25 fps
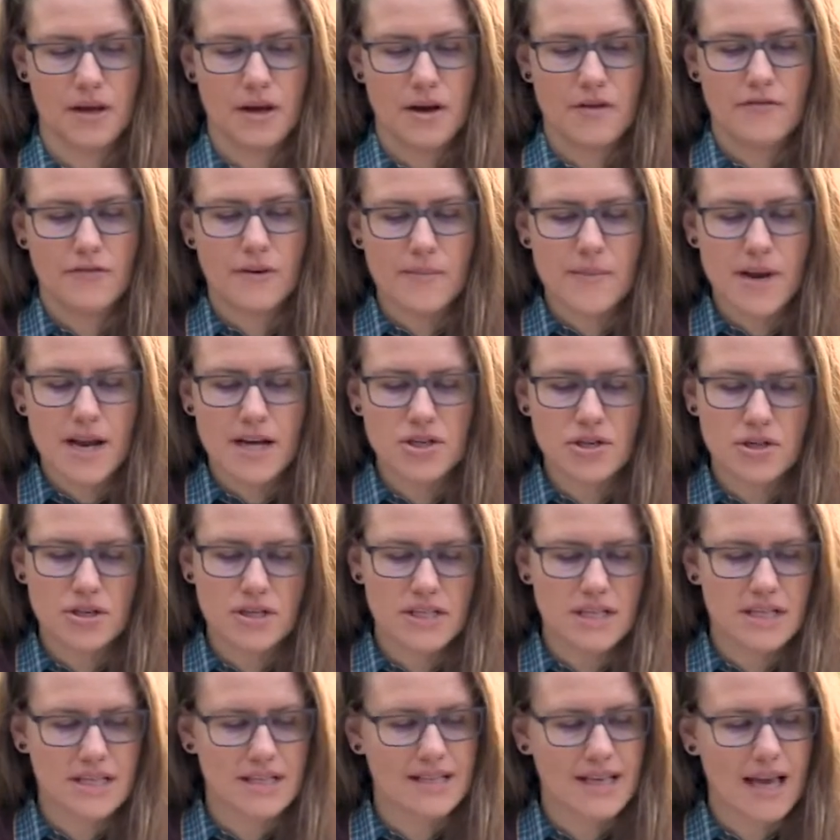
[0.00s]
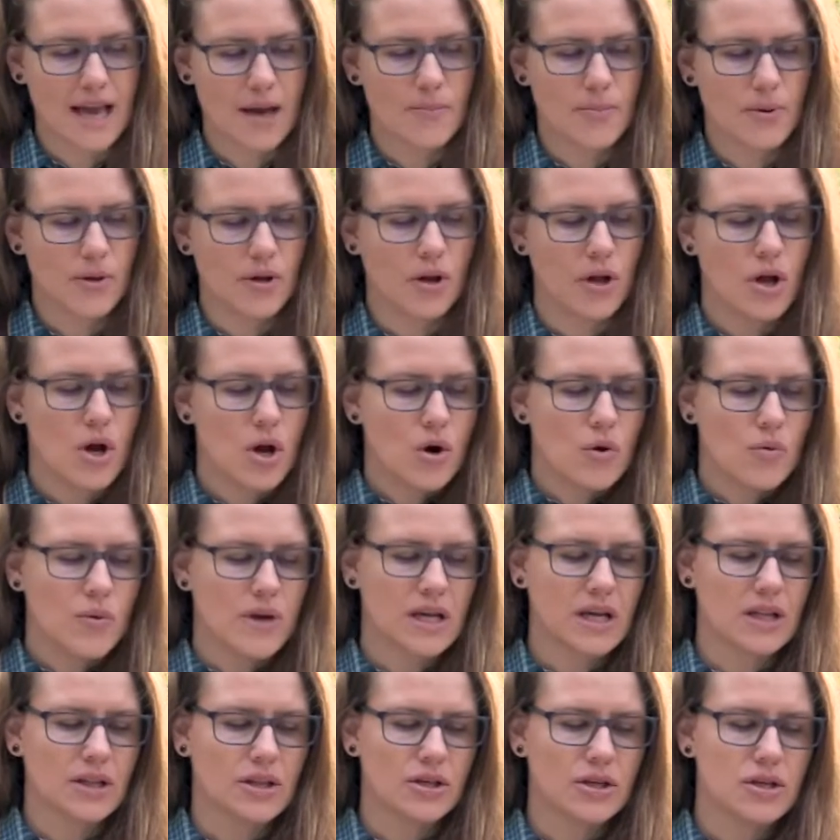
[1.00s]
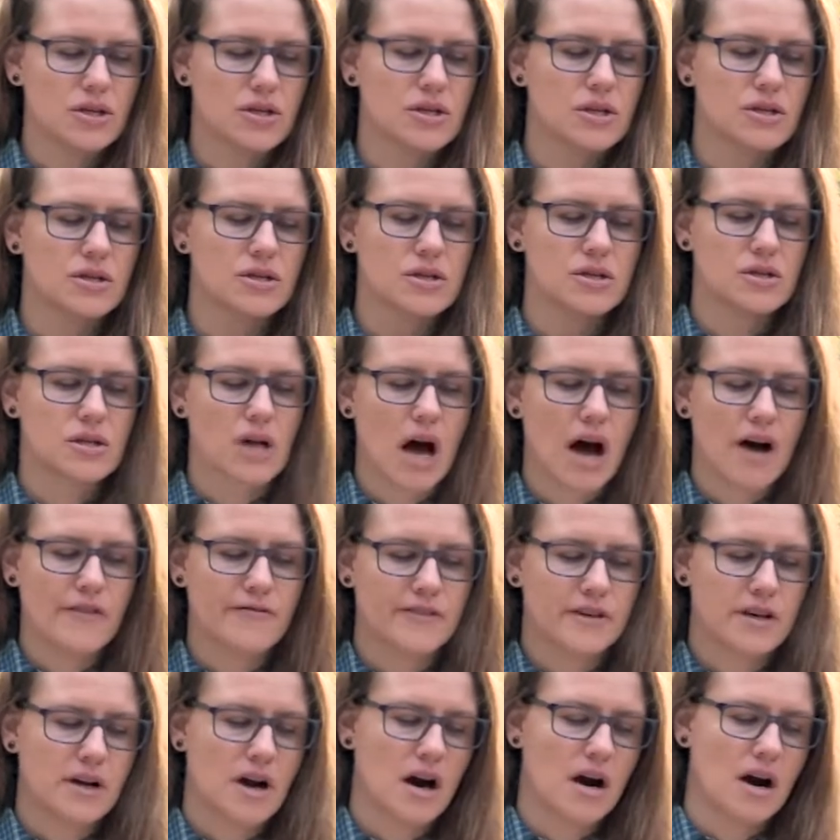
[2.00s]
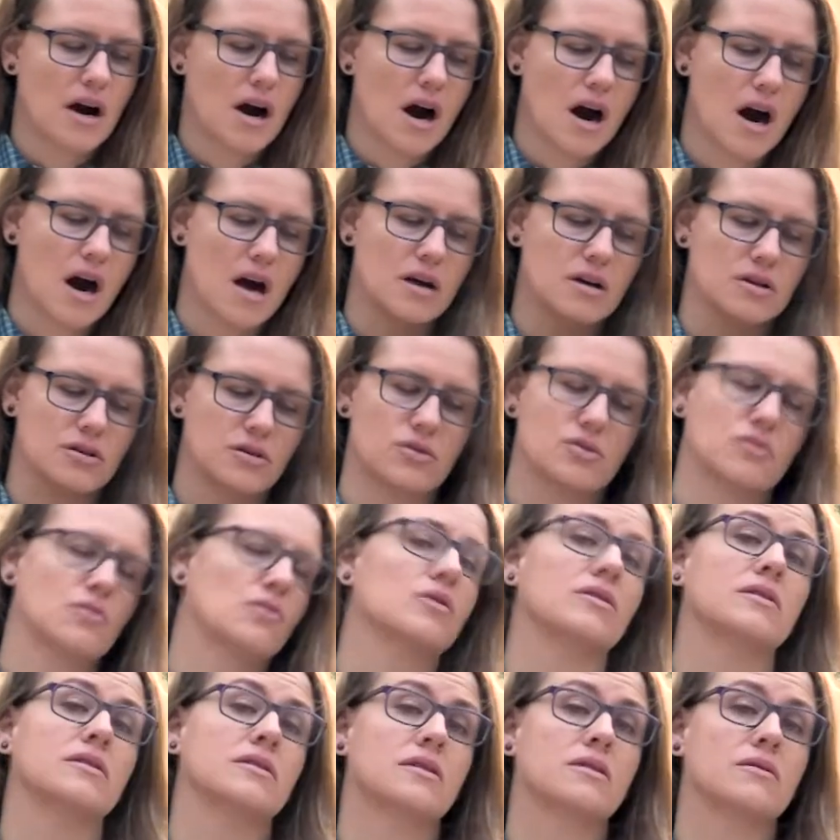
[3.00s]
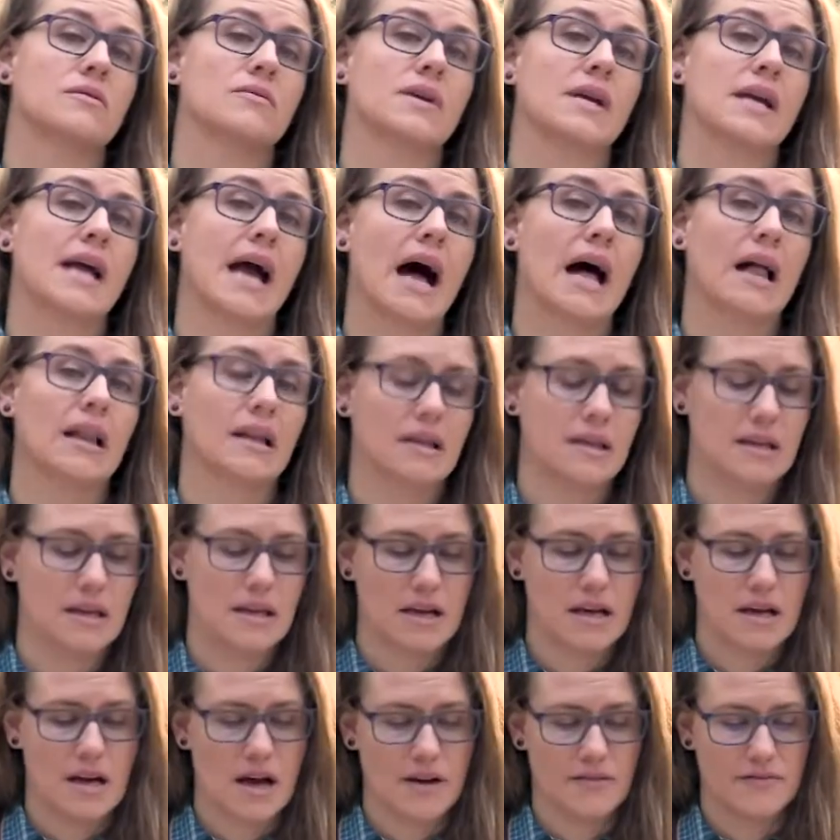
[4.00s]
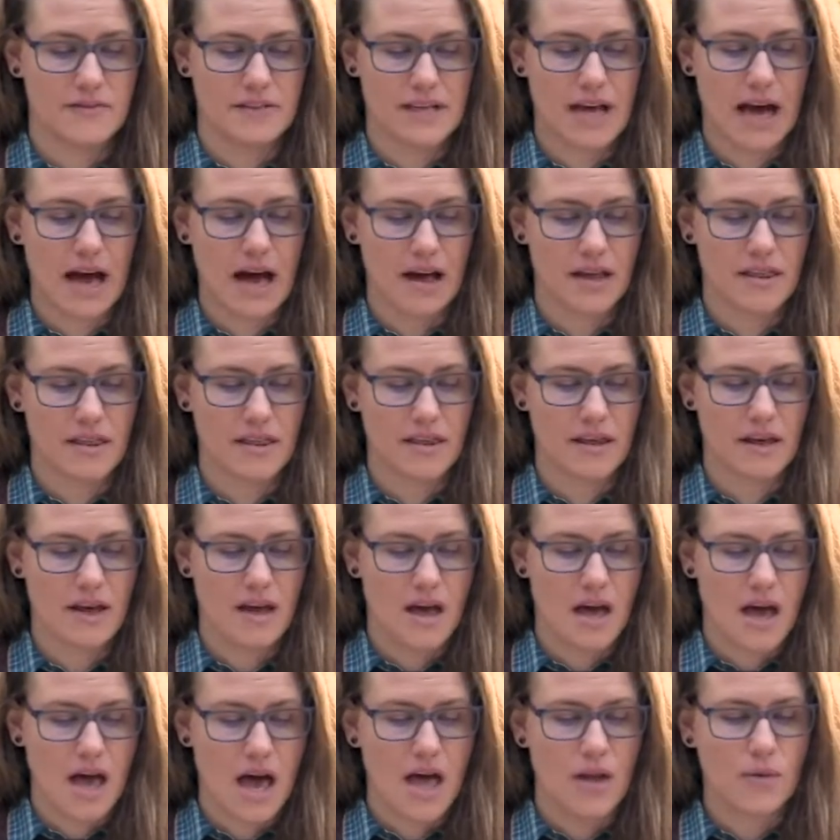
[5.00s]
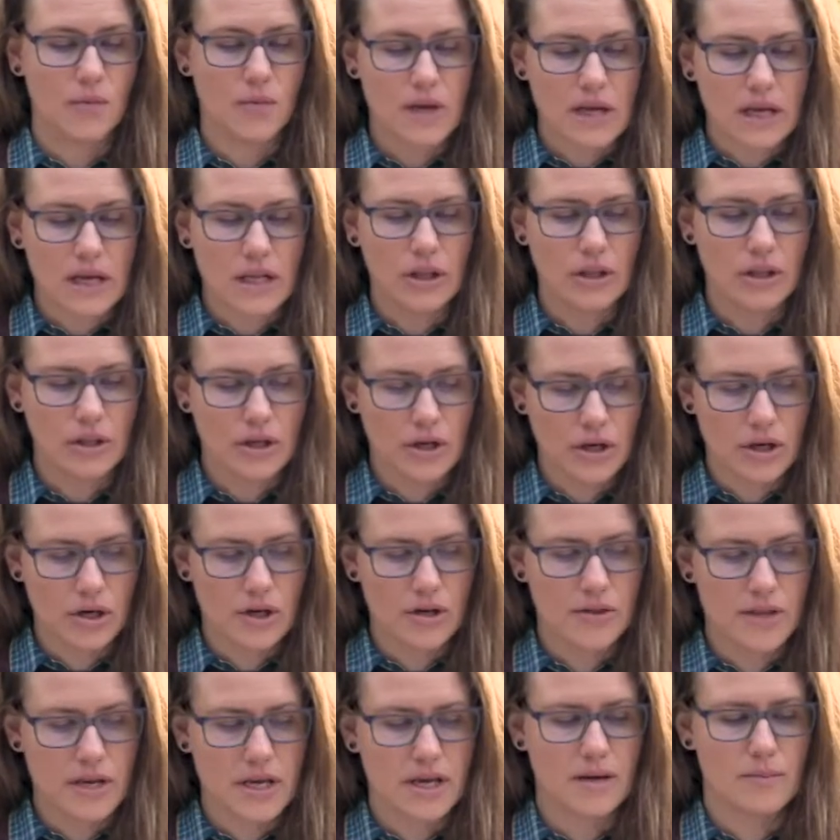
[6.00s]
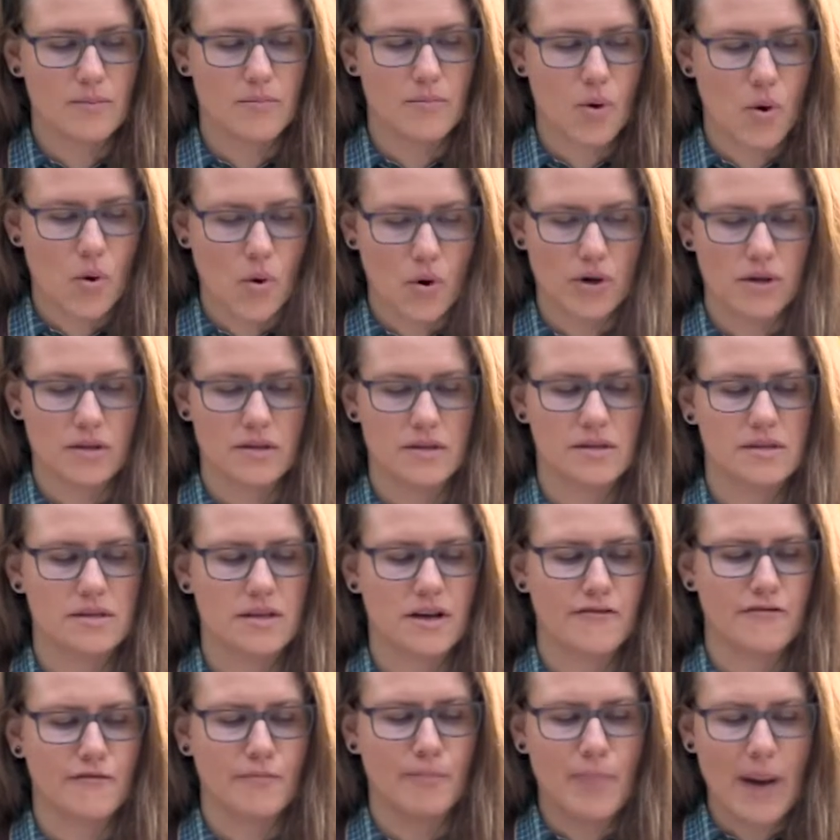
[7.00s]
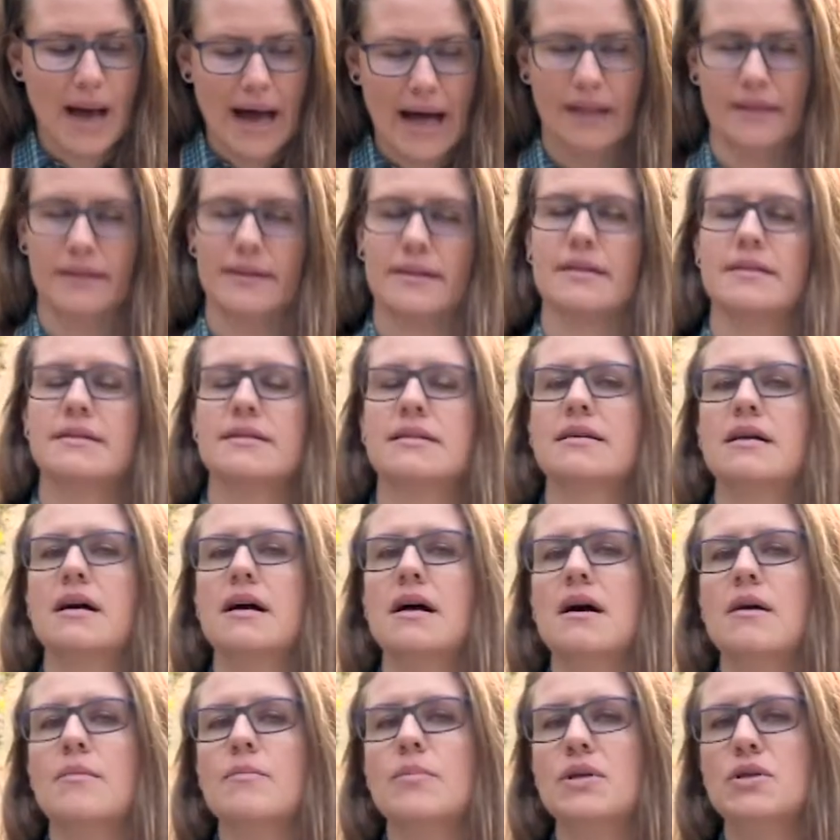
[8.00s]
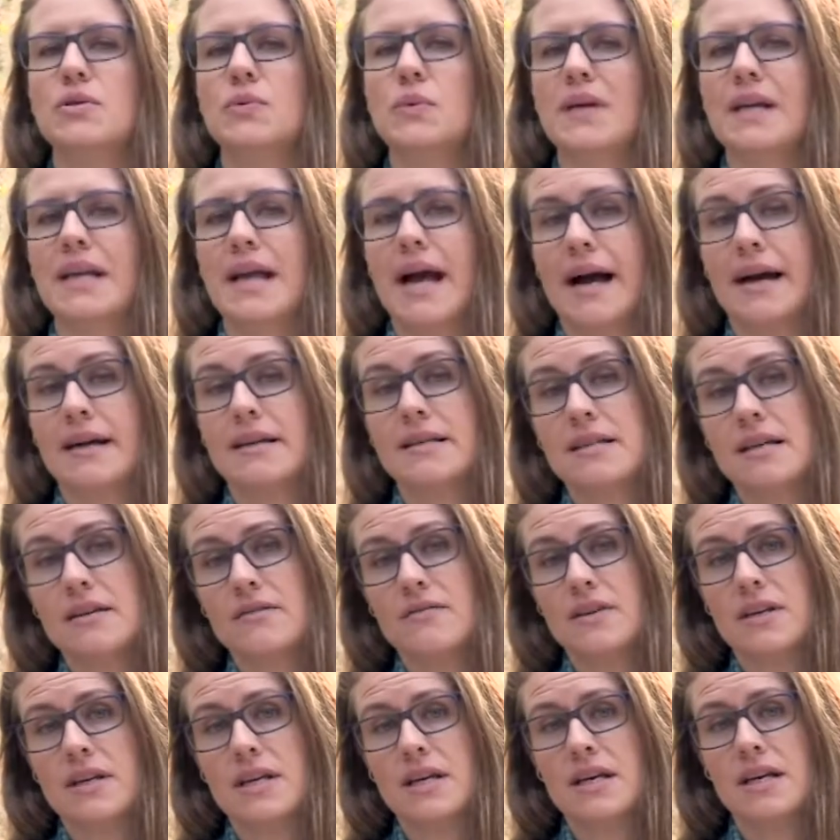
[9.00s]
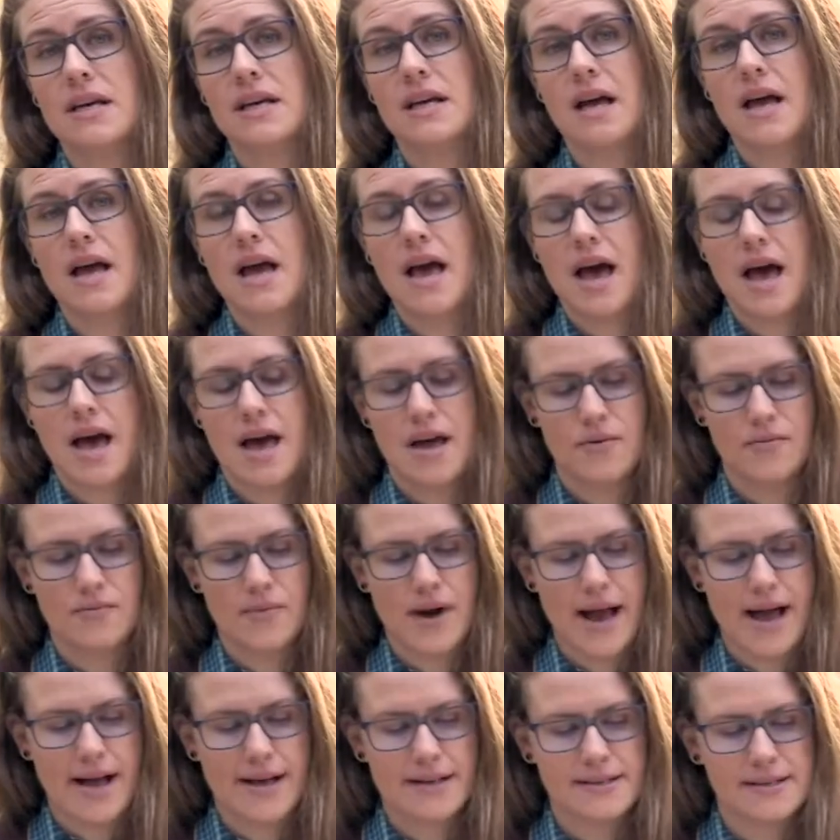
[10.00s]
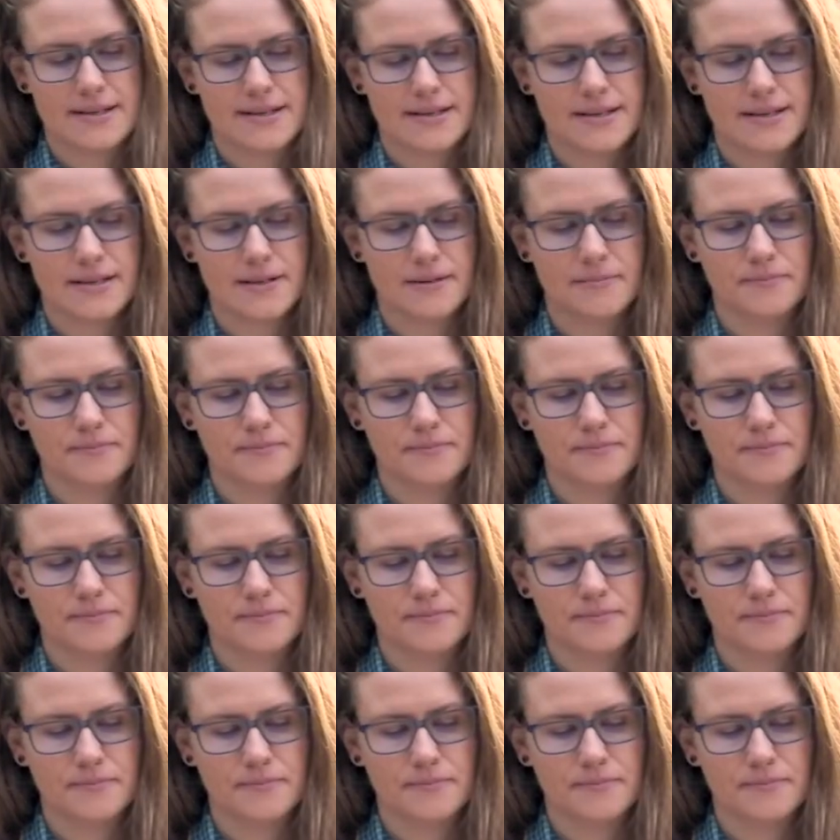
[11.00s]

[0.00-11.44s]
From nature's example, we can learn to soften our hearts towards the reality of death, and we can learn the importance of balance between activity and rest.